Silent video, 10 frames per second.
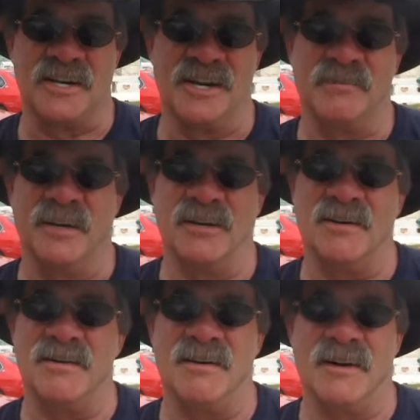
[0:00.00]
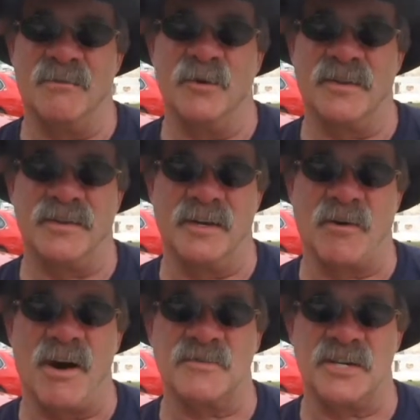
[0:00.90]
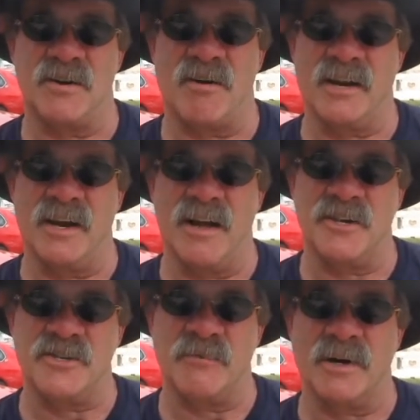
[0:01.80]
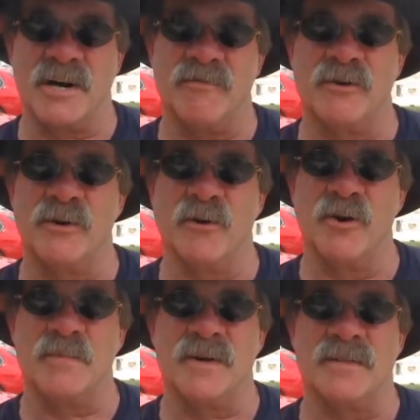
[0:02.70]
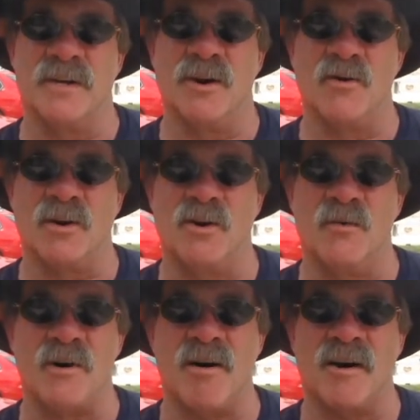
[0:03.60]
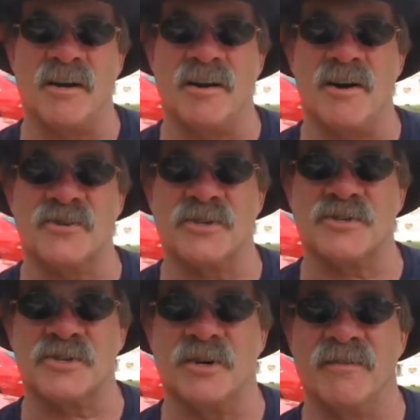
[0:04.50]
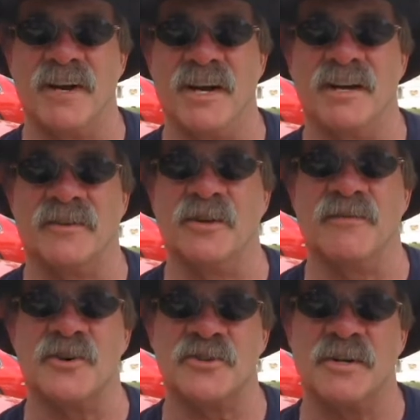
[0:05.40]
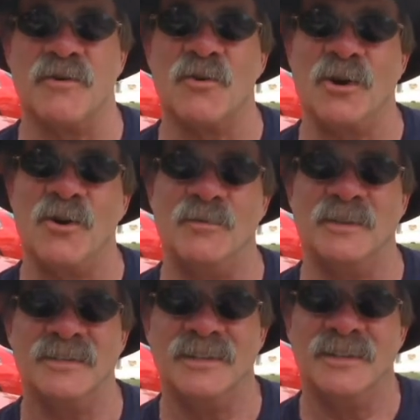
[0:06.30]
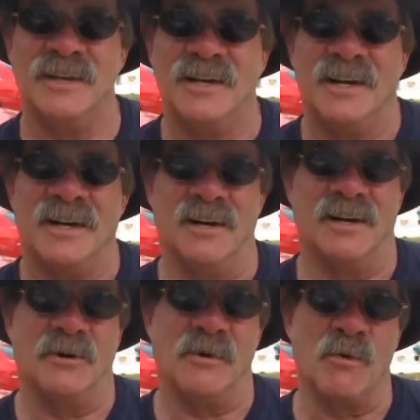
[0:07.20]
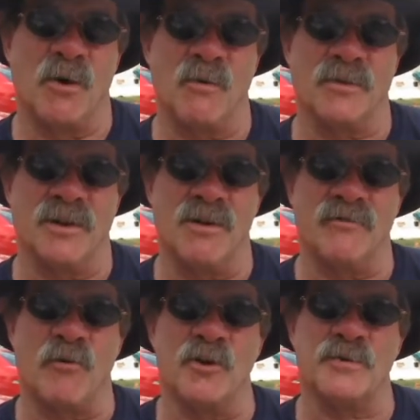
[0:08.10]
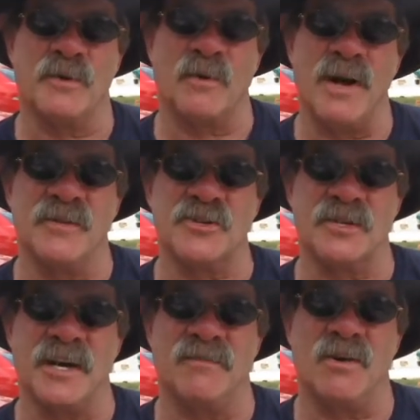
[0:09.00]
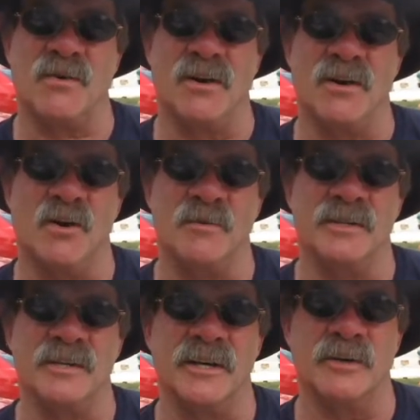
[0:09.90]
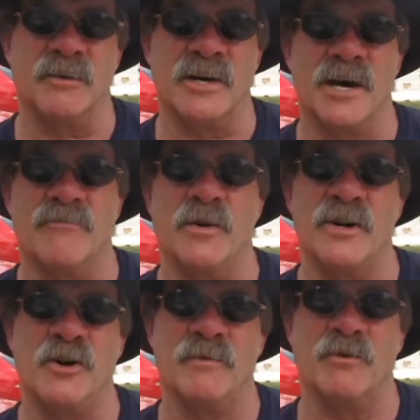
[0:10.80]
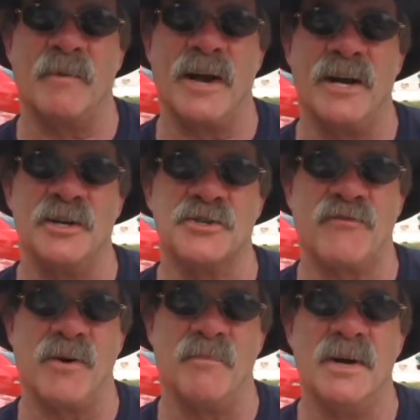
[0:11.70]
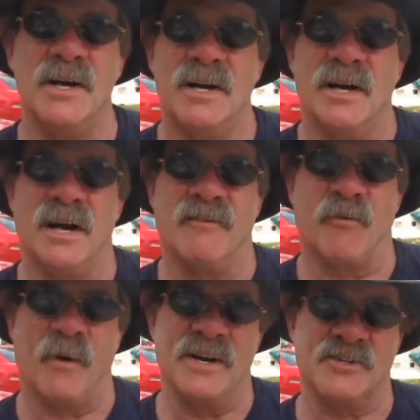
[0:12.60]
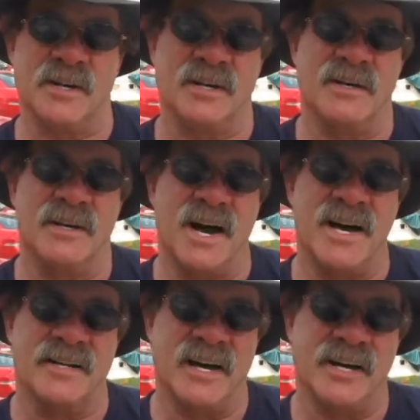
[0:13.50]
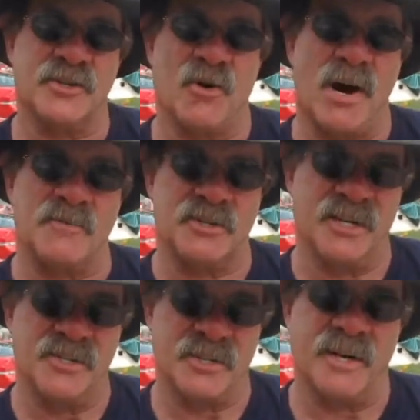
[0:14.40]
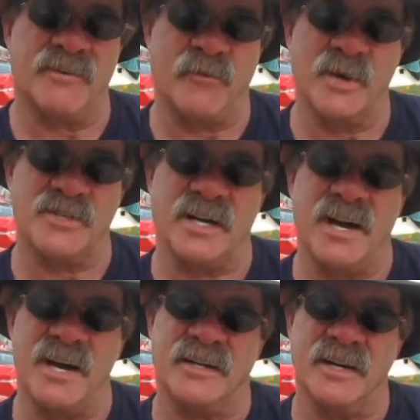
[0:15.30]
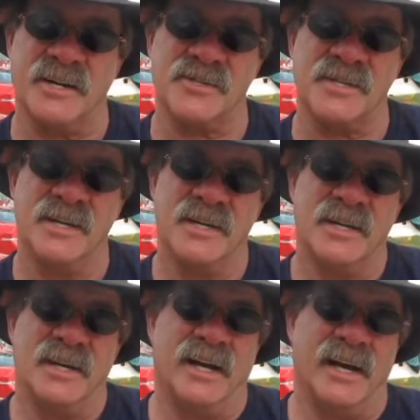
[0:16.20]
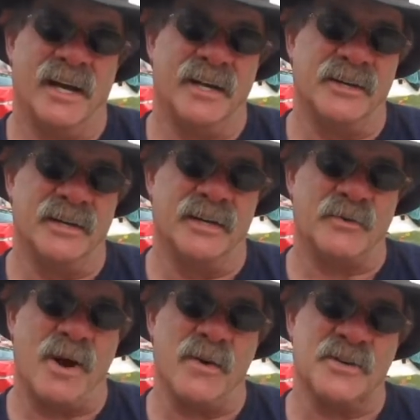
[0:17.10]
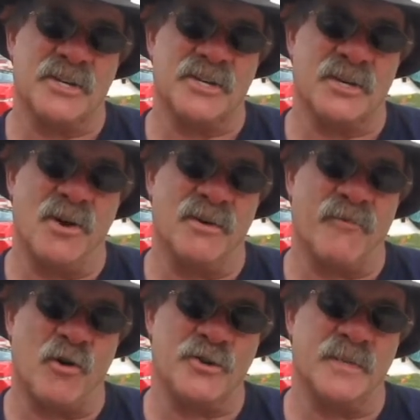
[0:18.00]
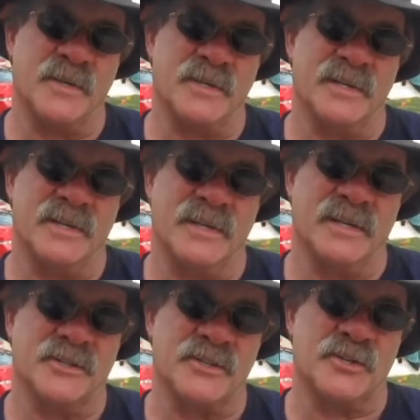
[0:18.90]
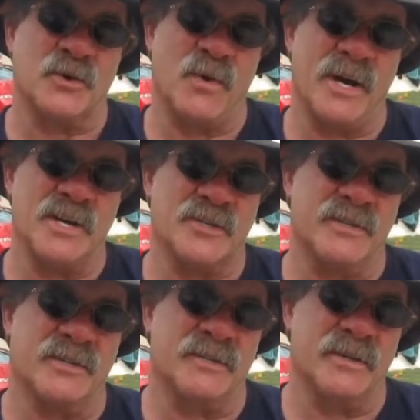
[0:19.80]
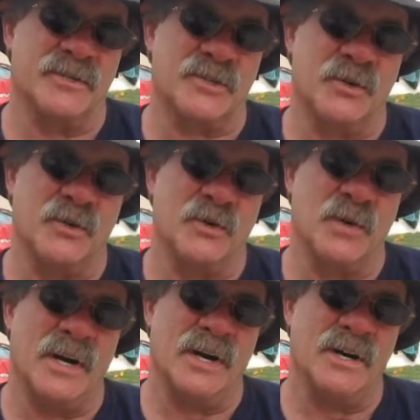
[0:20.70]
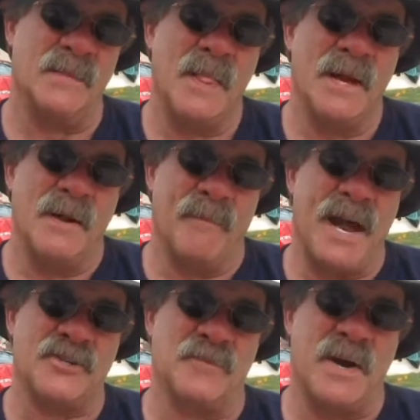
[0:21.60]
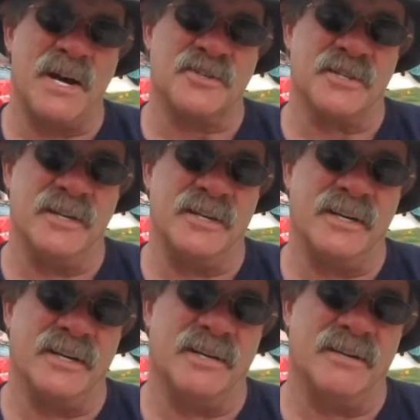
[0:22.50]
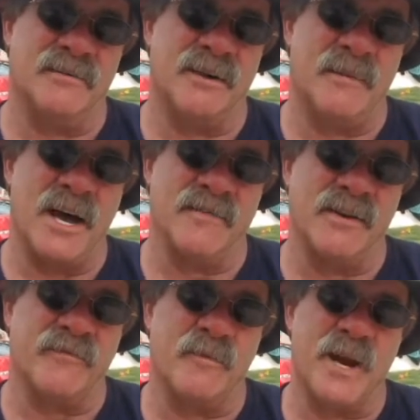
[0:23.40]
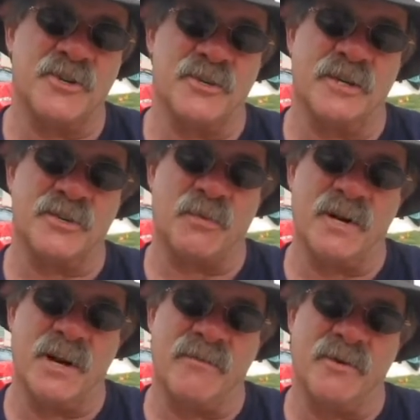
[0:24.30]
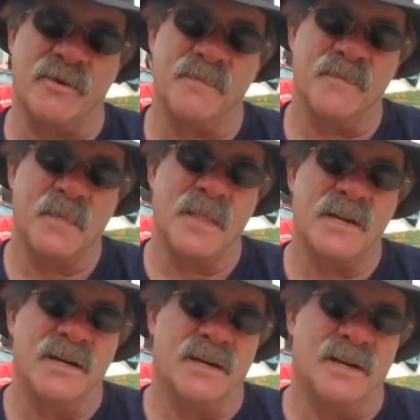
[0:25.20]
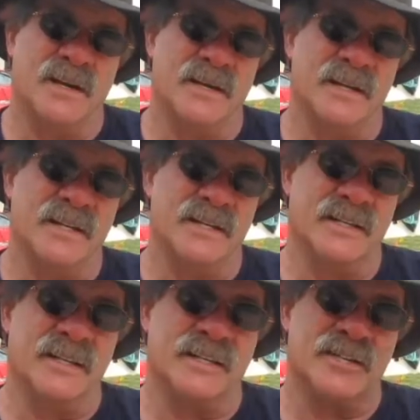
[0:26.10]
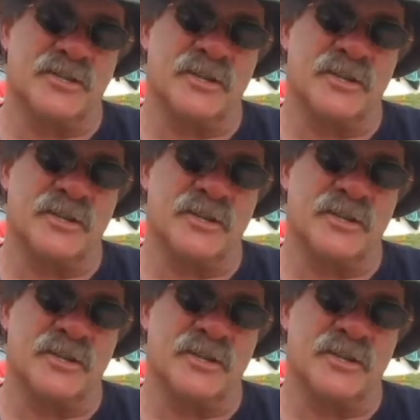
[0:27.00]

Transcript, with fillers: Kent Buehler. I'm with the Crime Scene Archaeology Recovery Group at the Oklahoma Archaeological Survey at the University of Oklahoma. Uh, we work with law enforcement around the state of Oklahoma in recovering human remains from uh, forensic context crime scenes, and other forensic contexts, and uh, try to assist law enforcement in, in such a way as, as to uh, maximize the uh, amount of information that's recovered uh, in, in these